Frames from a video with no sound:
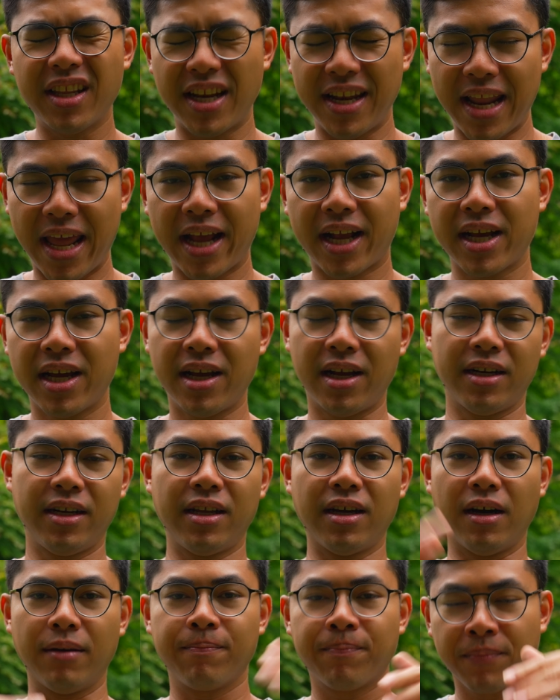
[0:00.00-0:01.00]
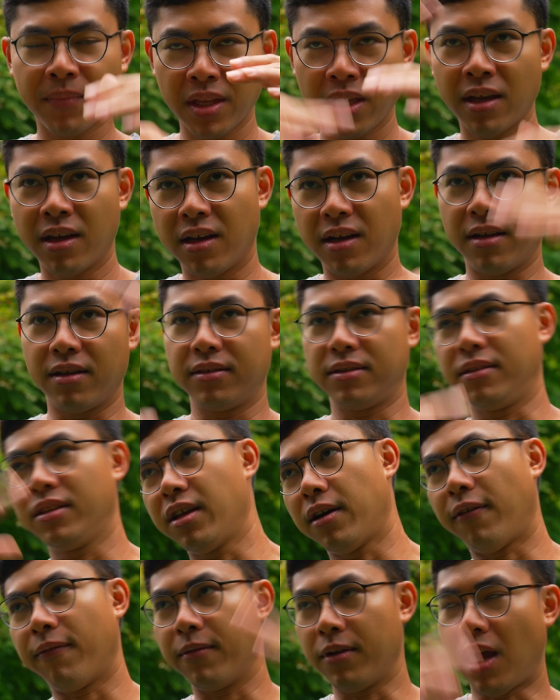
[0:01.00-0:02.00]
the neck, the
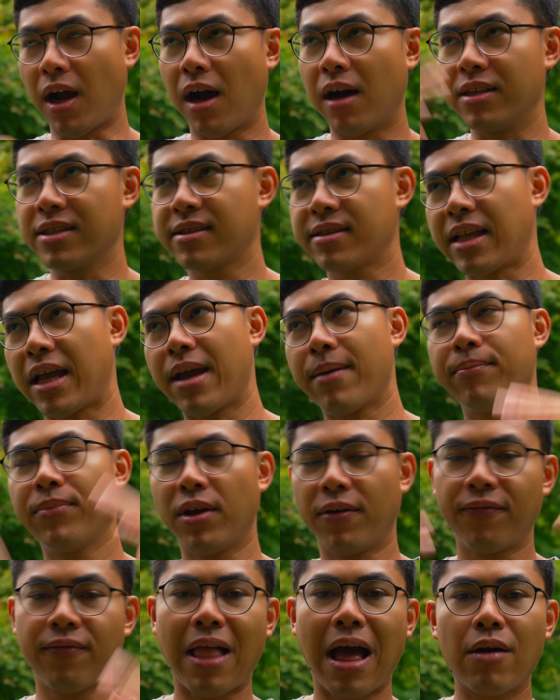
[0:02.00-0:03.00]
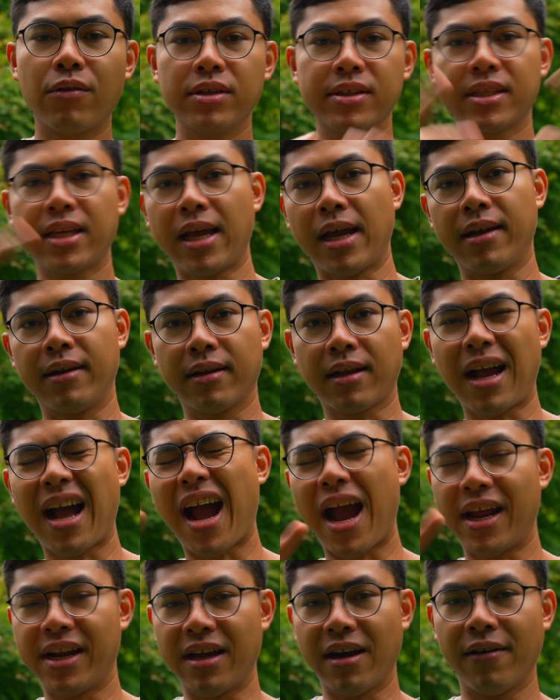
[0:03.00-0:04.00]
stem, the flowers can
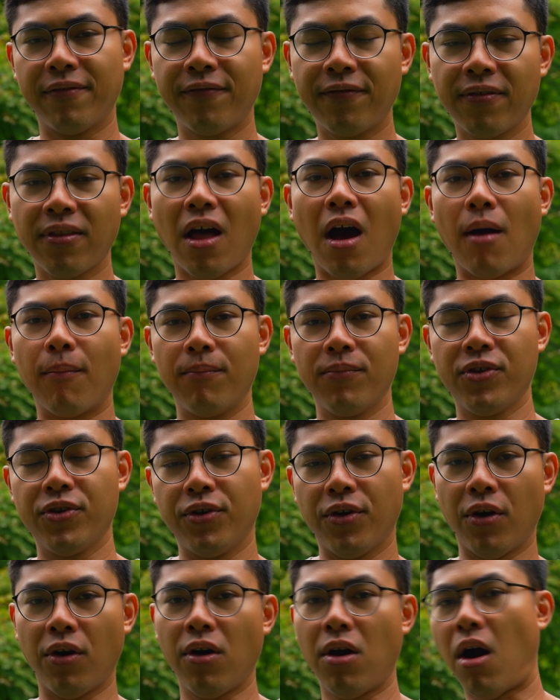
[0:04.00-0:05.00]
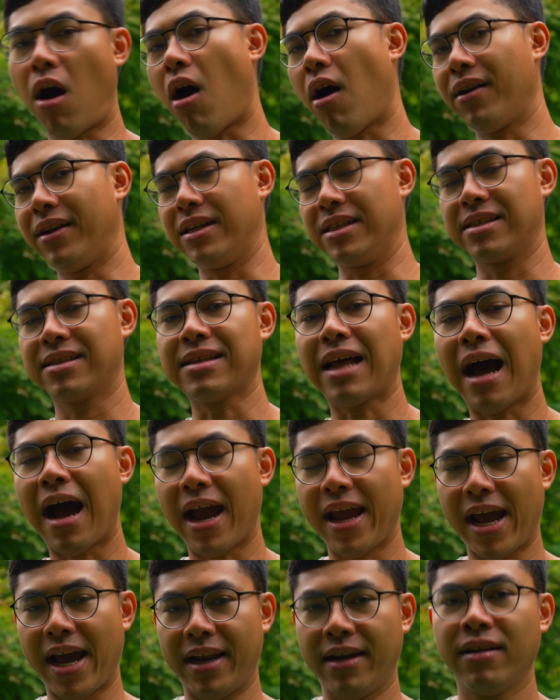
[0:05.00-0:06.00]
kind of flop, you know, on the
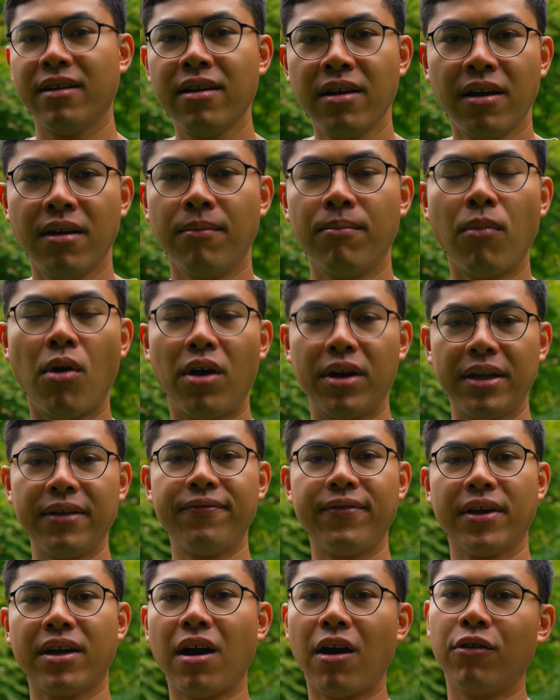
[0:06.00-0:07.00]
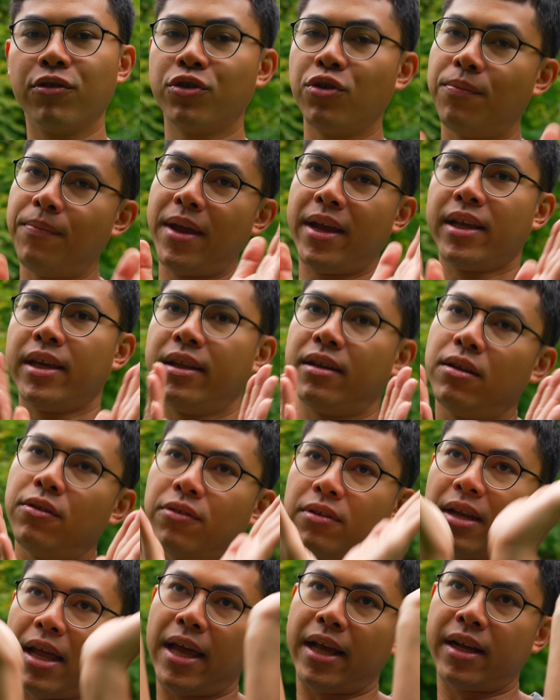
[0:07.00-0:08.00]
side, and more difficult to make it
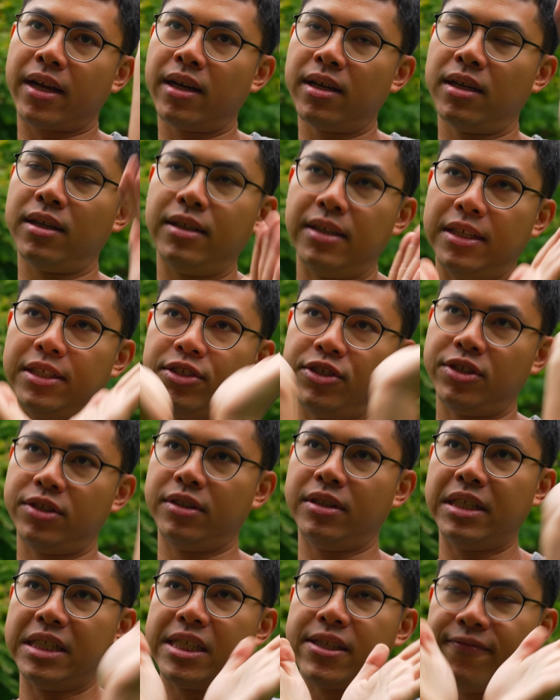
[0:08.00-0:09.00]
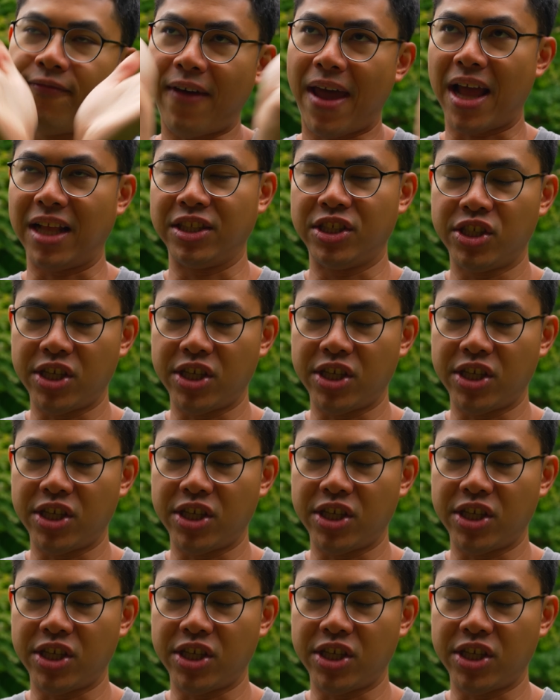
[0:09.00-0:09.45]
look like this fan